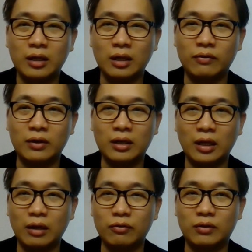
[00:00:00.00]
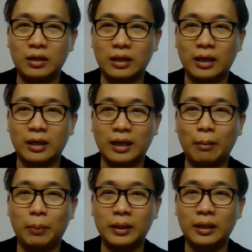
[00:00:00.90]
even if the
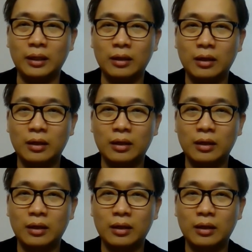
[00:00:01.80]
company